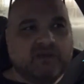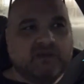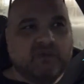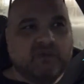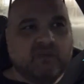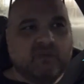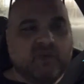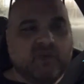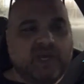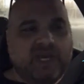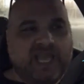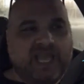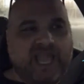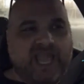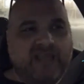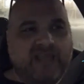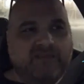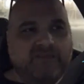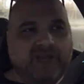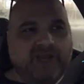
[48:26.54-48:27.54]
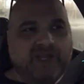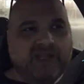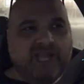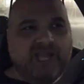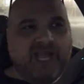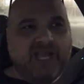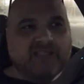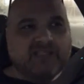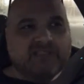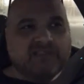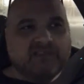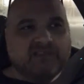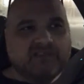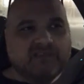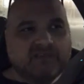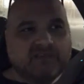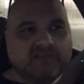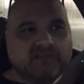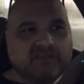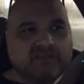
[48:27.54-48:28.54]
when I had my last
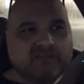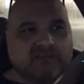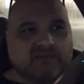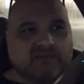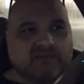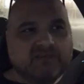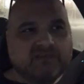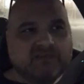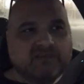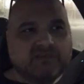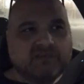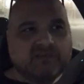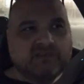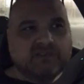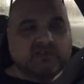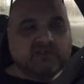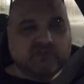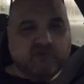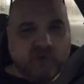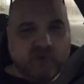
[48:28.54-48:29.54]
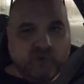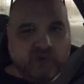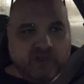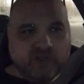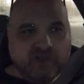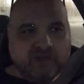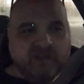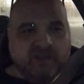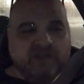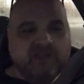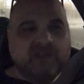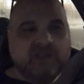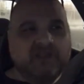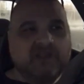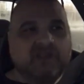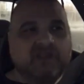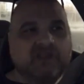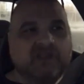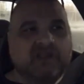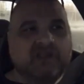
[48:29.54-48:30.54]
stroke,
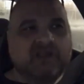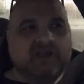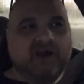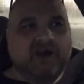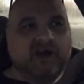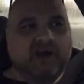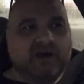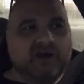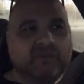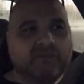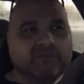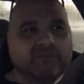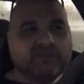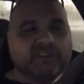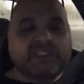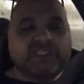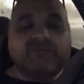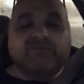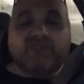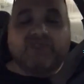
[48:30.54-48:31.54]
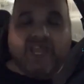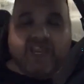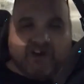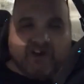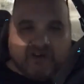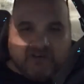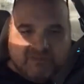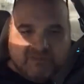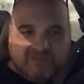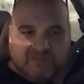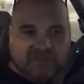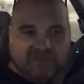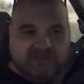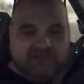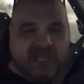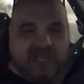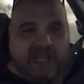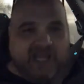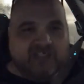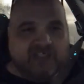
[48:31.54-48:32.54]
um, Steve Langer
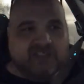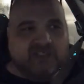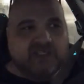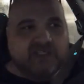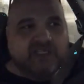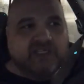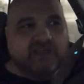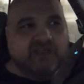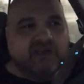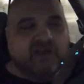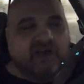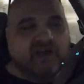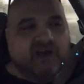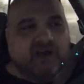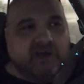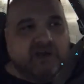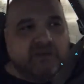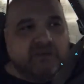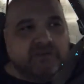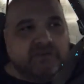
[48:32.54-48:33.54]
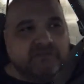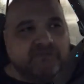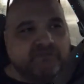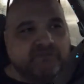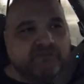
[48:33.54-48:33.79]
actually um,